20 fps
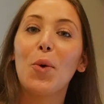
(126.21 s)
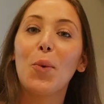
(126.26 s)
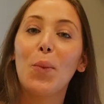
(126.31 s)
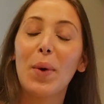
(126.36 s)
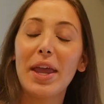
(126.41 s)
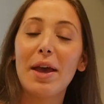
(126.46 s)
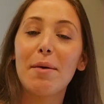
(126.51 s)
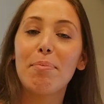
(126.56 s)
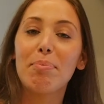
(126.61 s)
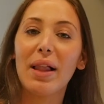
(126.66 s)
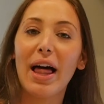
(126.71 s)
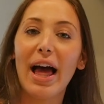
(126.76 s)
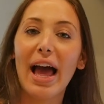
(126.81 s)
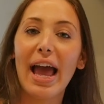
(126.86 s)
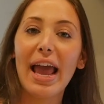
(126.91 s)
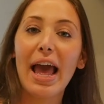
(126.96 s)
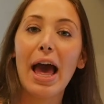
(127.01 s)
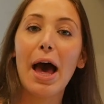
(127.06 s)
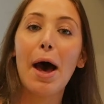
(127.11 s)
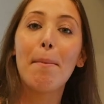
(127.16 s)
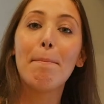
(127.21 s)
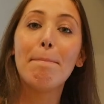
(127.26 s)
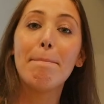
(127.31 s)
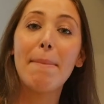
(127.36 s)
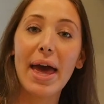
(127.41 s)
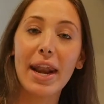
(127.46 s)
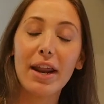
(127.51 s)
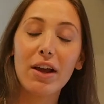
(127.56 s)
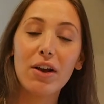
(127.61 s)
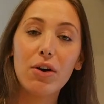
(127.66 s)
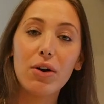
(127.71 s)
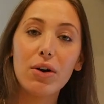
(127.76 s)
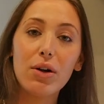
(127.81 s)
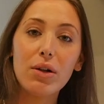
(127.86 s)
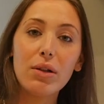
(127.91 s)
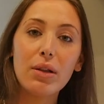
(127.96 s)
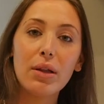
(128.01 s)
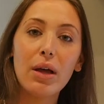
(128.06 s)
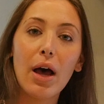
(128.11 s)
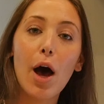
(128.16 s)
we apply a
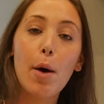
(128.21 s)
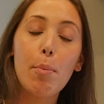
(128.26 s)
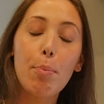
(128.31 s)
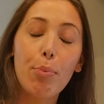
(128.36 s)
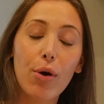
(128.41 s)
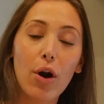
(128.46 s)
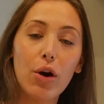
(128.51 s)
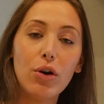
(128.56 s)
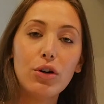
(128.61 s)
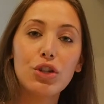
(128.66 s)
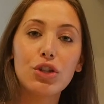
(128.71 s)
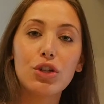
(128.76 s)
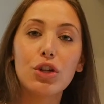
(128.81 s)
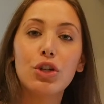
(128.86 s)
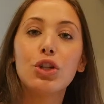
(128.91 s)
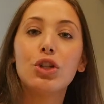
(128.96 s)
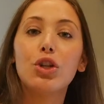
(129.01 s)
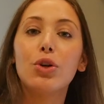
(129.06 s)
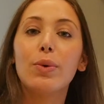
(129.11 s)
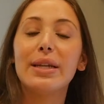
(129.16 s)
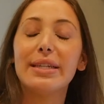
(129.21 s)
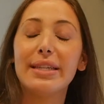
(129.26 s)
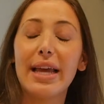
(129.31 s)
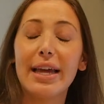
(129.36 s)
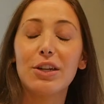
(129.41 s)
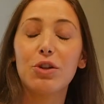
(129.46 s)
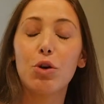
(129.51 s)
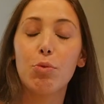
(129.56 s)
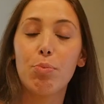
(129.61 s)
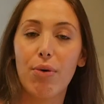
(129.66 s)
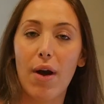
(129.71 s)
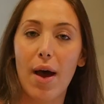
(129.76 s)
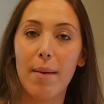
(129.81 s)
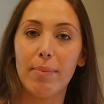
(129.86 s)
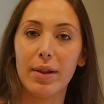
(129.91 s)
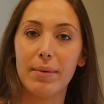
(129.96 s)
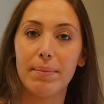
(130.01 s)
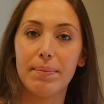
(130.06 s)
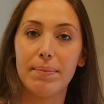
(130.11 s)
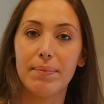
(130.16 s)
medical approach to a dental
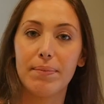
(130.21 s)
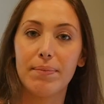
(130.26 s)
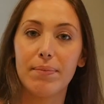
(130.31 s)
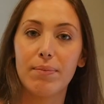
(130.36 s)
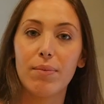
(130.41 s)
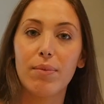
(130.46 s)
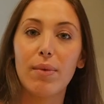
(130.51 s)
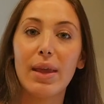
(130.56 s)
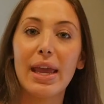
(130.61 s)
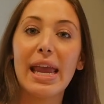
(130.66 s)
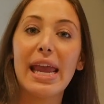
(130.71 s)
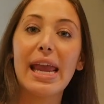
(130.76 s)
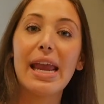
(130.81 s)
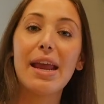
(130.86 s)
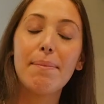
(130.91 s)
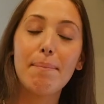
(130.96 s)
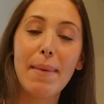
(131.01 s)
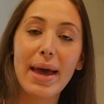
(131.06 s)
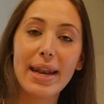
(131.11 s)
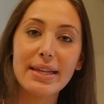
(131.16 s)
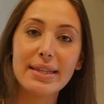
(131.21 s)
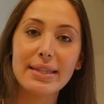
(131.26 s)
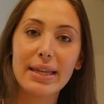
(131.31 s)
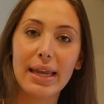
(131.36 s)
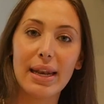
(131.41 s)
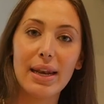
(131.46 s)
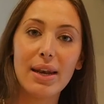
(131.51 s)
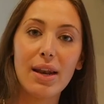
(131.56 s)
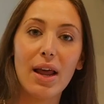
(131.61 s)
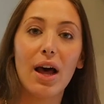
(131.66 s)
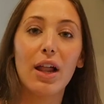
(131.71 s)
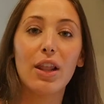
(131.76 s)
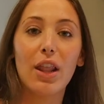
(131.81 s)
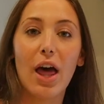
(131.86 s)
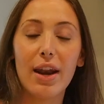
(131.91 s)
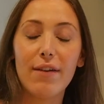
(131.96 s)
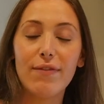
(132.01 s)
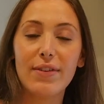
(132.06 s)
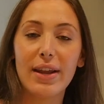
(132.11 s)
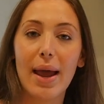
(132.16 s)
problem. In medicine, a
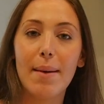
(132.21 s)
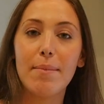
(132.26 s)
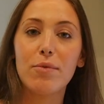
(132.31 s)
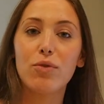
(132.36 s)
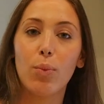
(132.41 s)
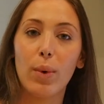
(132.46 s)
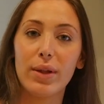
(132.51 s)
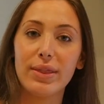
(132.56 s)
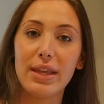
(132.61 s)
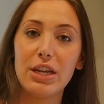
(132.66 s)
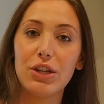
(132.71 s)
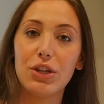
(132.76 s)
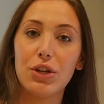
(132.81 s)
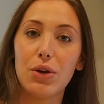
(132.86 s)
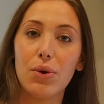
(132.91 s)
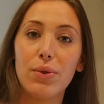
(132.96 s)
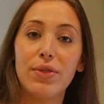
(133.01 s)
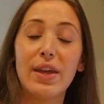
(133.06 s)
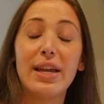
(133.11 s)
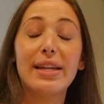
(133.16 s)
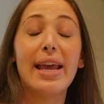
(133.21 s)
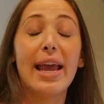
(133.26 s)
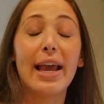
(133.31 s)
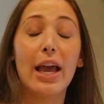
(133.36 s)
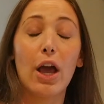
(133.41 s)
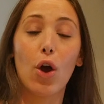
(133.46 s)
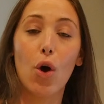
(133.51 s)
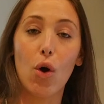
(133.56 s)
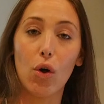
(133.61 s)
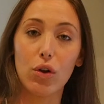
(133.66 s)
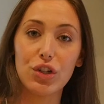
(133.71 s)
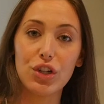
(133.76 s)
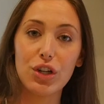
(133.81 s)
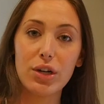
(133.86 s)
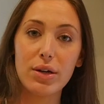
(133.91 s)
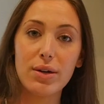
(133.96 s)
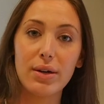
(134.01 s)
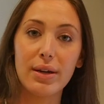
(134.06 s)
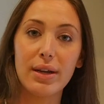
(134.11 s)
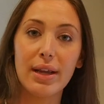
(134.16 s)
lot of times what they do, they take a
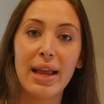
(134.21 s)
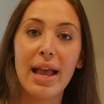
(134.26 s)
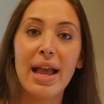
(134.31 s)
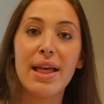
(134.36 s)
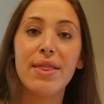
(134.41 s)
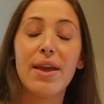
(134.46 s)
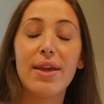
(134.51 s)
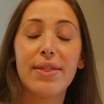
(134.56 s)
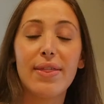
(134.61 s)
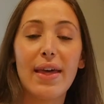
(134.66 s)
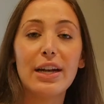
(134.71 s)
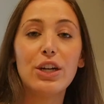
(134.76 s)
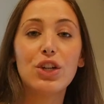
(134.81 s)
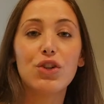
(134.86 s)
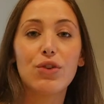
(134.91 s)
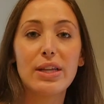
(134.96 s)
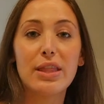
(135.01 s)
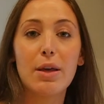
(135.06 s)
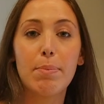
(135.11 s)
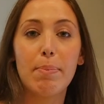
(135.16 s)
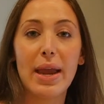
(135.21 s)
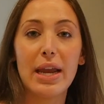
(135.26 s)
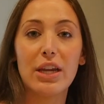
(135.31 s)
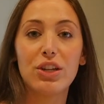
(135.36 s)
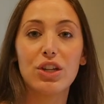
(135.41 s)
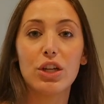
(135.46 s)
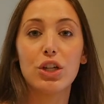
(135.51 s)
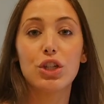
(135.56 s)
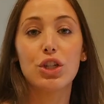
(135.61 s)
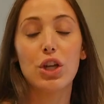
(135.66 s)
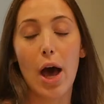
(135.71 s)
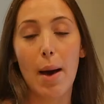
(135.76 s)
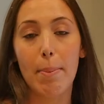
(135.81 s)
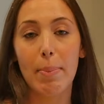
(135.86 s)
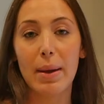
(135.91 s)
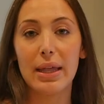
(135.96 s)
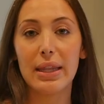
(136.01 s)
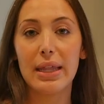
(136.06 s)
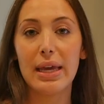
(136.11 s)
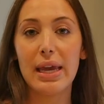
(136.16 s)
culture they then treat the patient
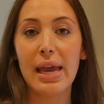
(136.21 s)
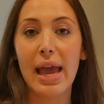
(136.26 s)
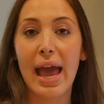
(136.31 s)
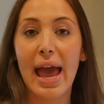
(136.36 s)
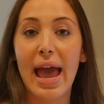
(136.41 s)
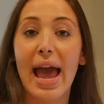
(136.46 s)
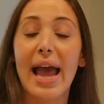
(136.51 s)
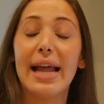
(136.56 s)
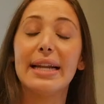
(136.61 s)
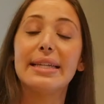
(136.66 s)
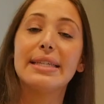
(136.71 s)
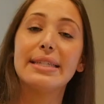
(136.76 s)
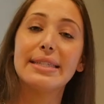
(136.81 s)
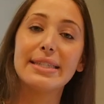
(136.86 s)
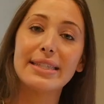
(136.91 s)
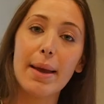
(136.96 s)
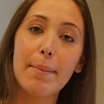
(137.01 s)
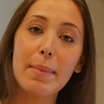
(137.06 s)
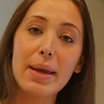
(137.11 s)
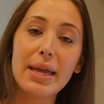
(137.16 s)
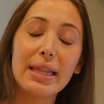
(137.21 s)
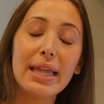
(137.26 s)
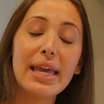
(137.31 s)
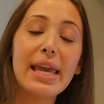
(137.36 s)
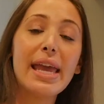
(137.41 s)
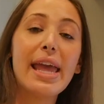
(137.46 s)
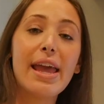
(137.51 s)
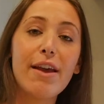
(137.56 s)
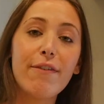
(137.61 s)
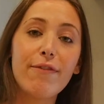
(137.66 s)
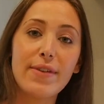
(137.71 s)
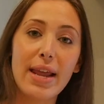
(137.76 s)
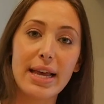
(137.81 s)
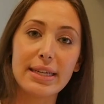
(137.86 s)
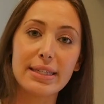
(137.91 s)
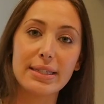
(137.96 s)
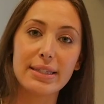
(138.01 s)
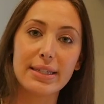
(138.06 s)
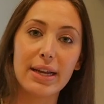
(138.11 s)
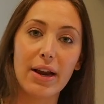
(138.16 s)
topically and systemically if
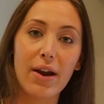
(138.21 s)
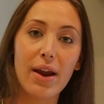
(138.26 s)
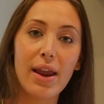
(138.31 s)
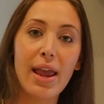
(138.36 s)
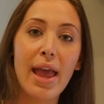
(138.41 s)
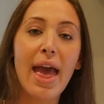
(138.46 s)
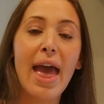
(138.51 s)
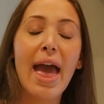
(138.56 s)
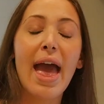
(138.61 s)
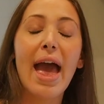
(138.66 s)
necessary,